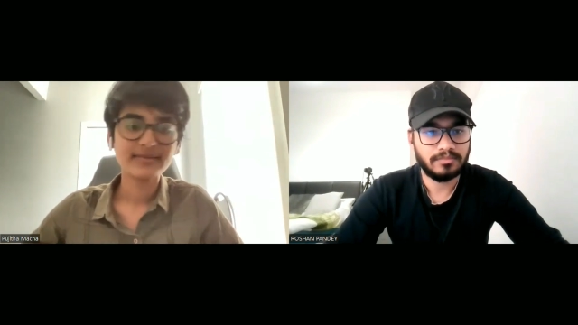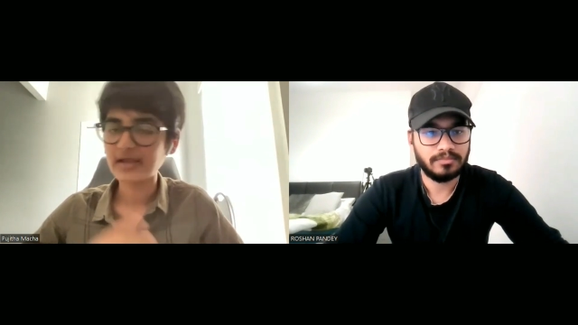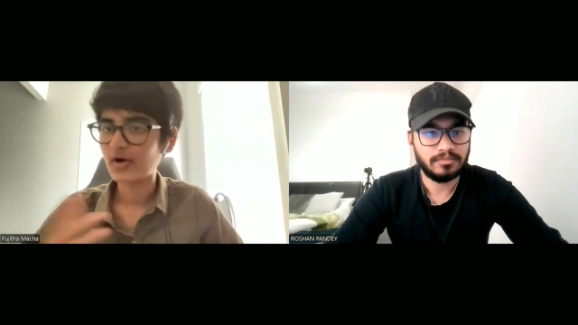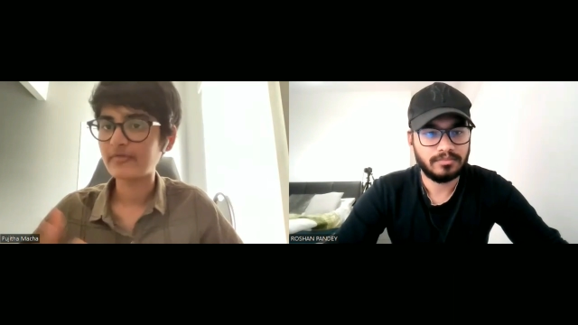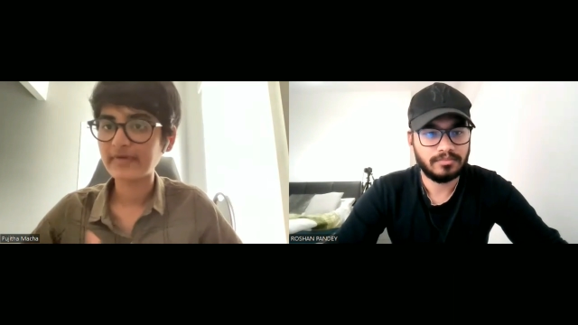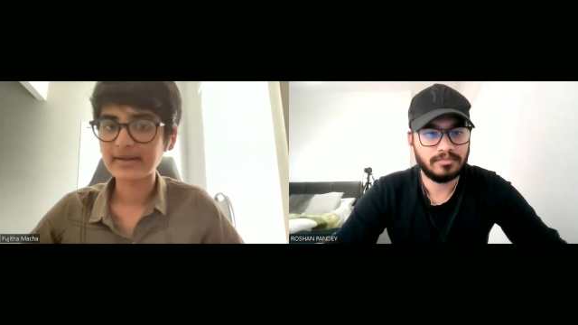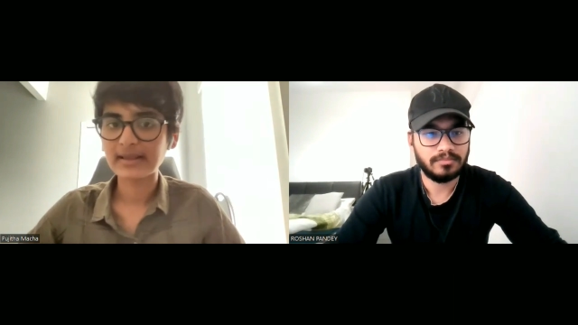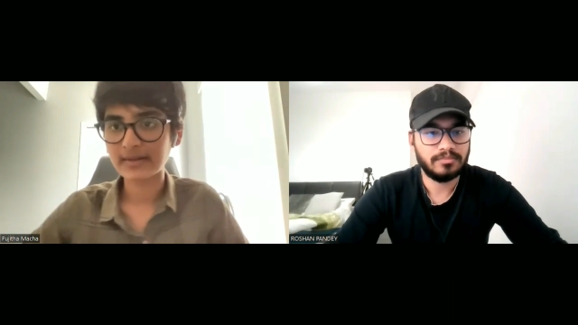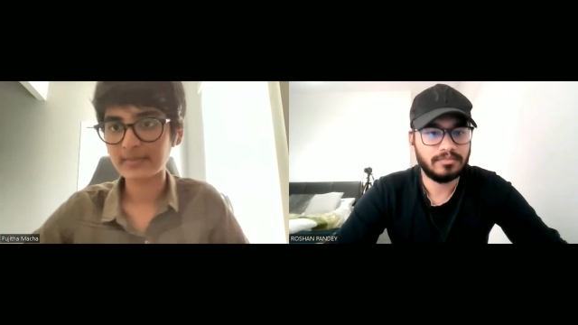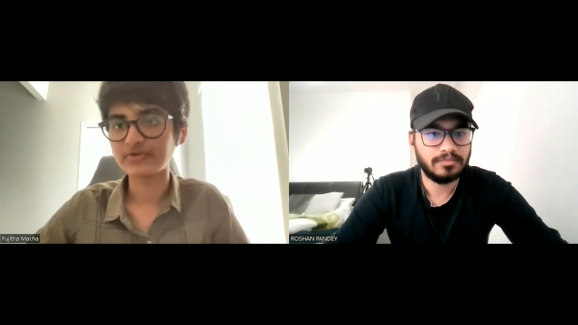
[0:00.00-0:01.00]
Speaker 1: they're offering
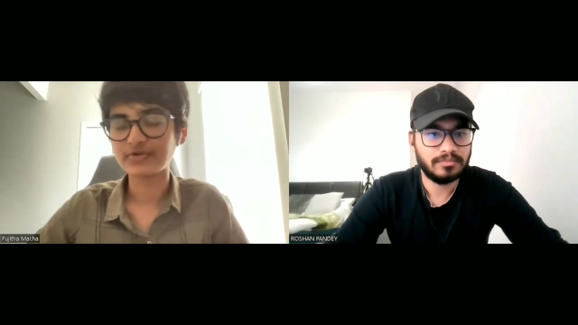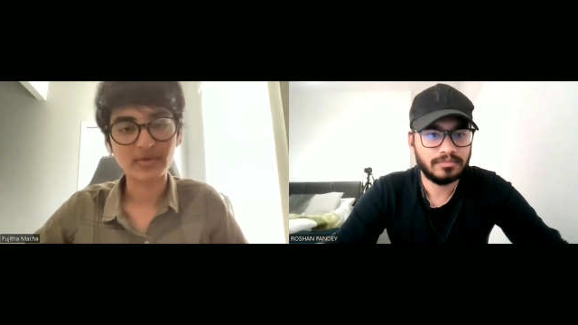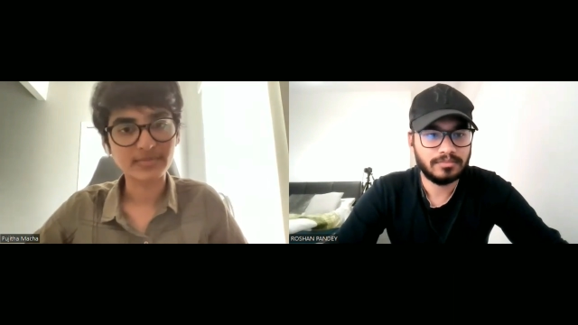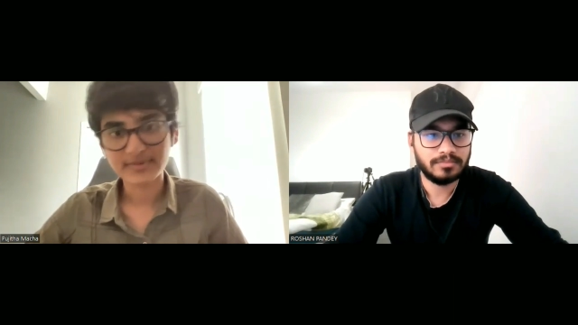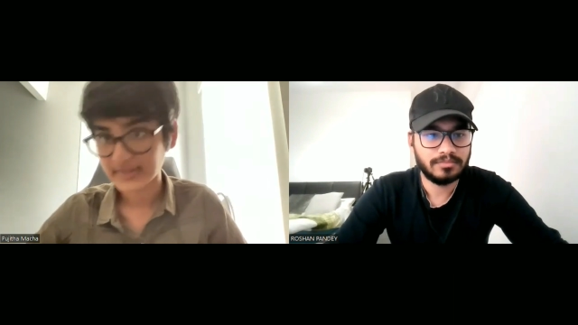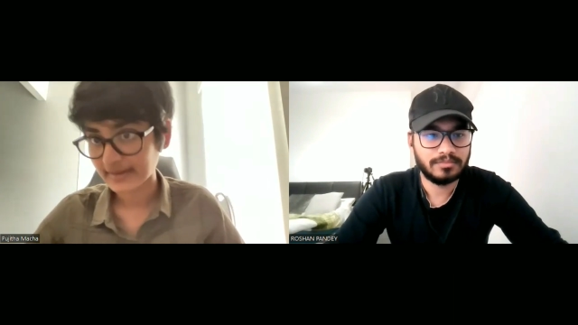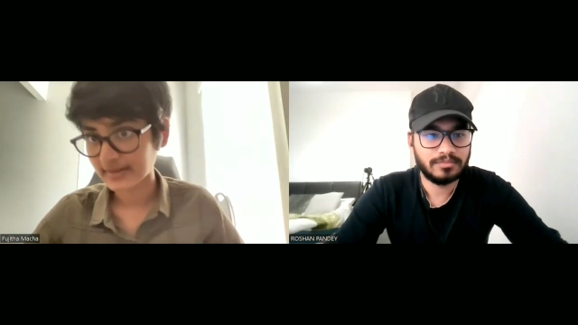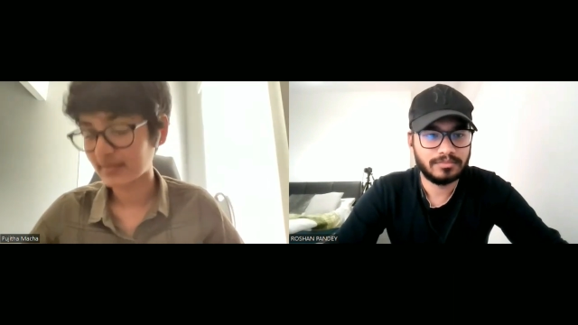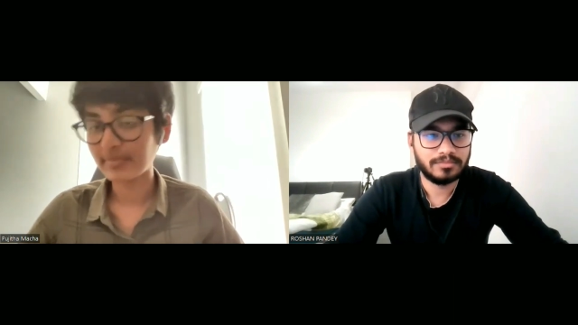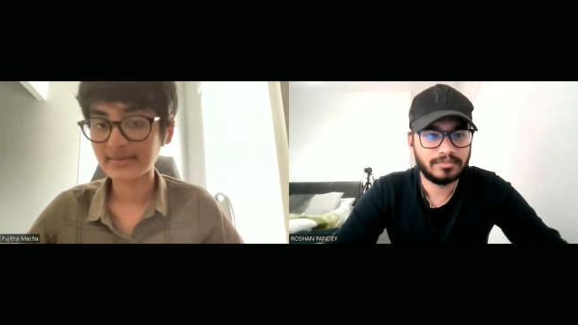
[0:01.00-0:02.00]
like remote jobs, like
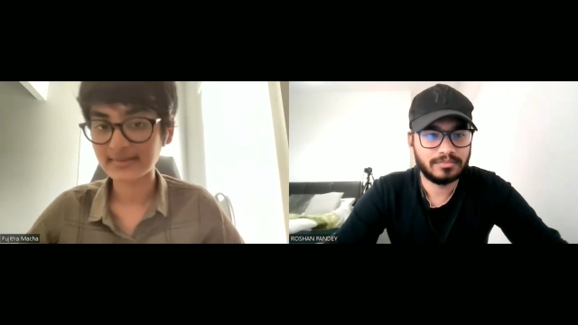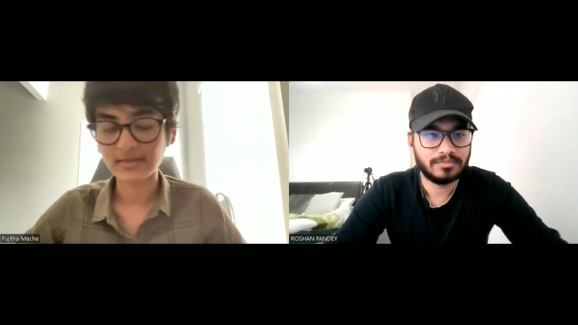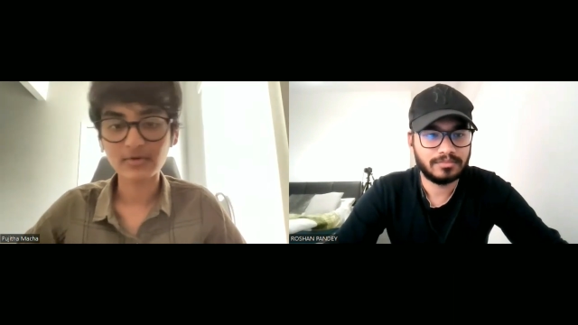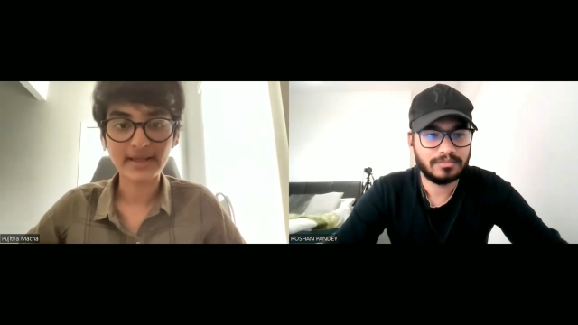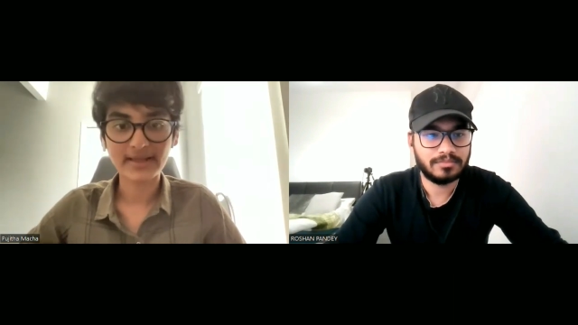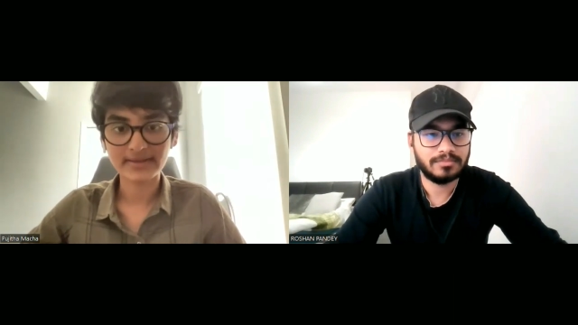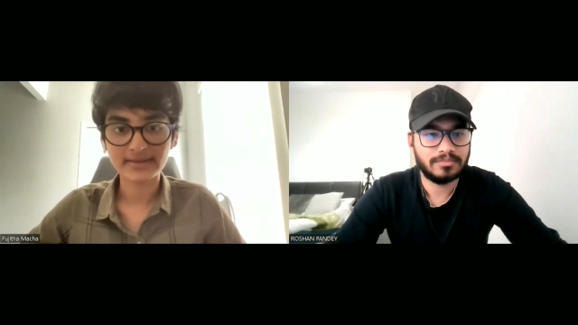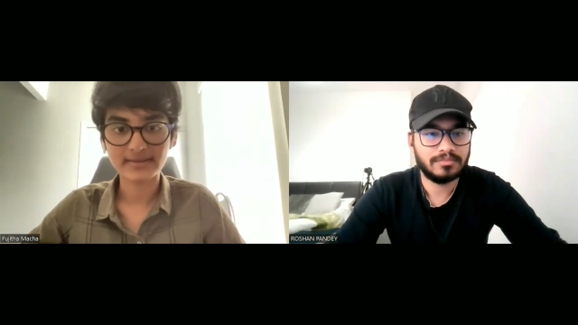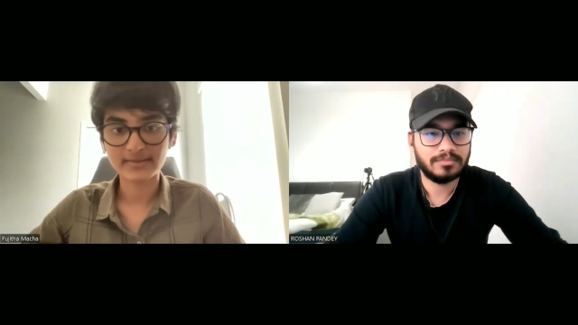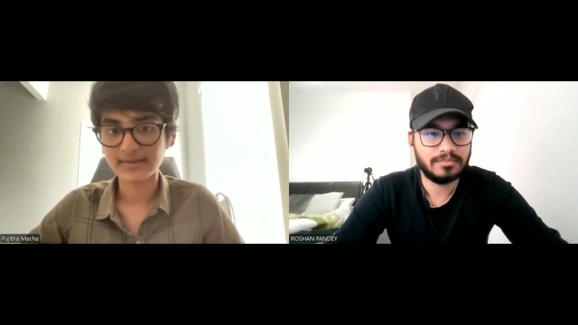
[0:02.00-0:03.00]
companies like GoDaddy
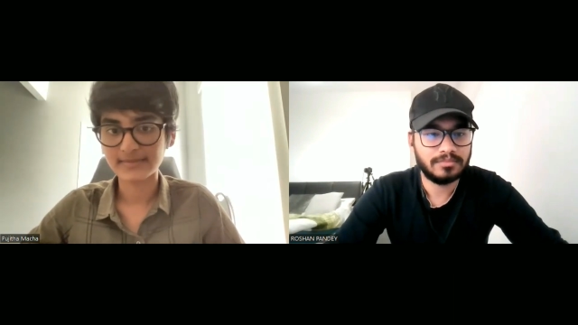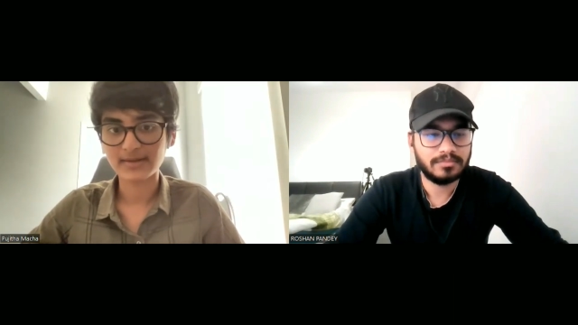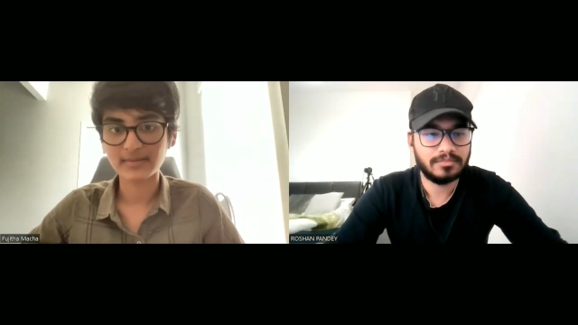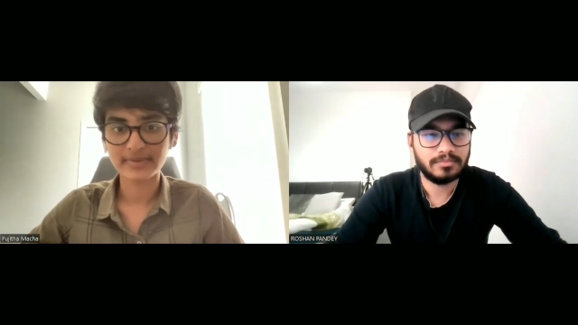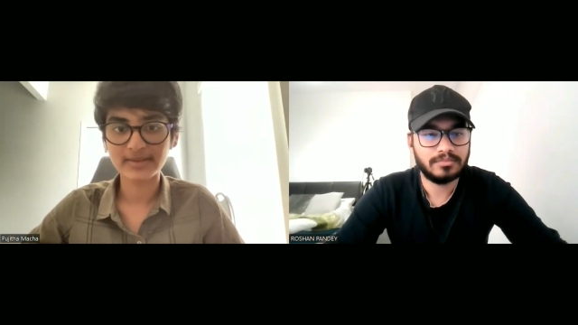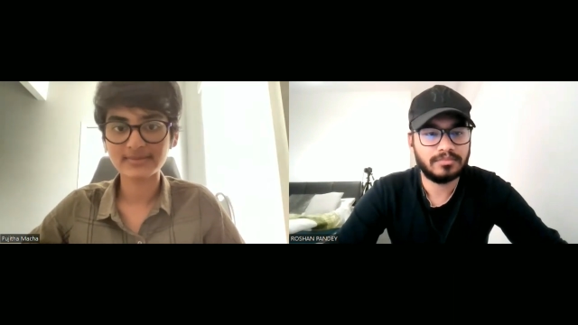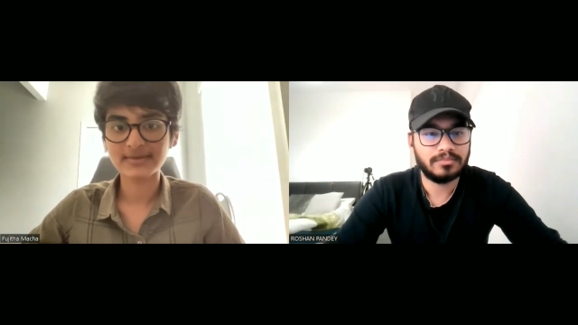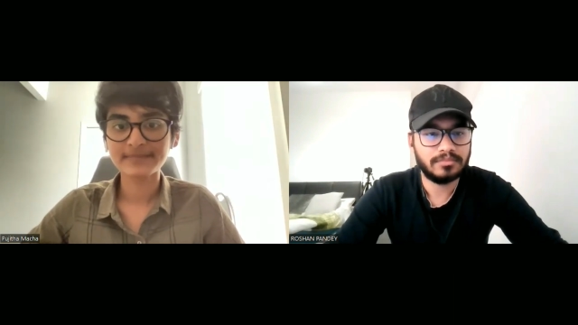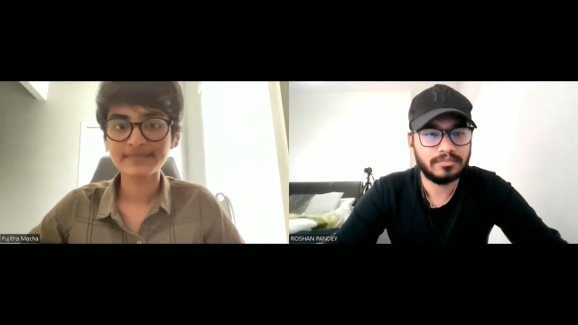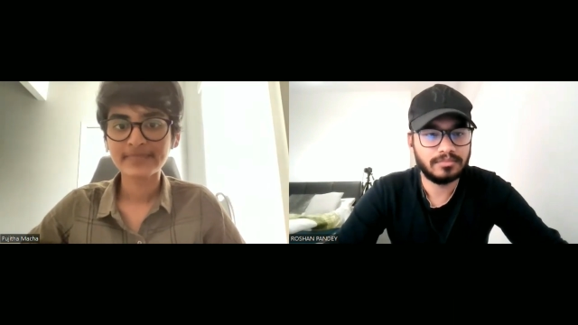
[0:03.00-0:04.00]
and other companies.
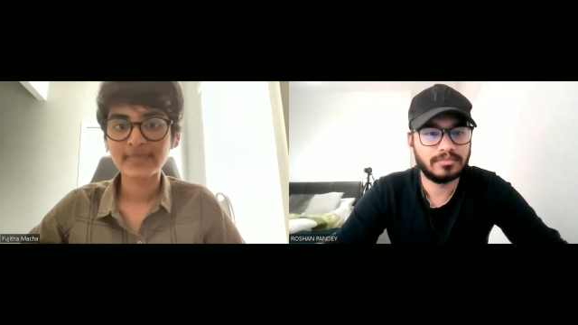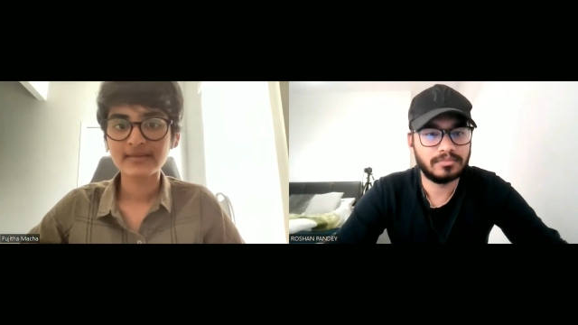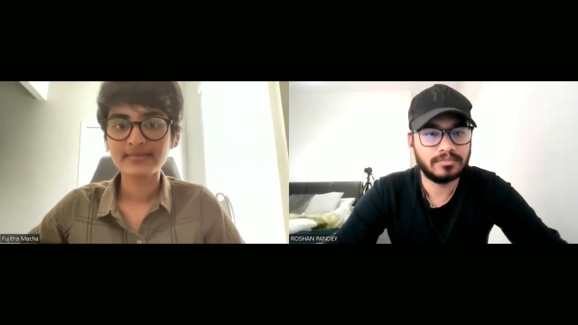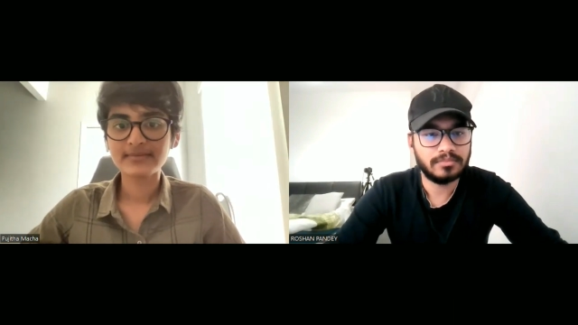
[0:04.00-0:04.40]
Mm-hmm.